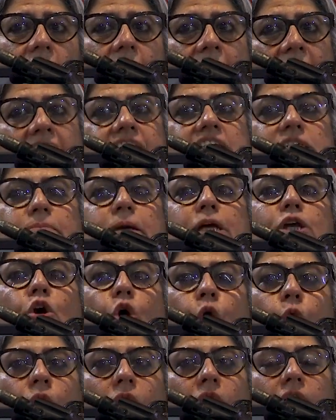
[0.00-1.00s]
has
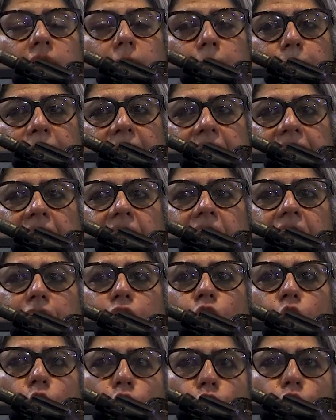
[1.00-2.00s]
been repeatedly
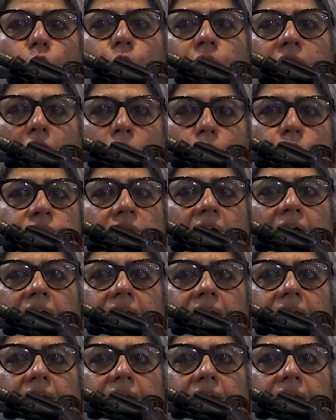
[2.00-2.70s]
hollowed out,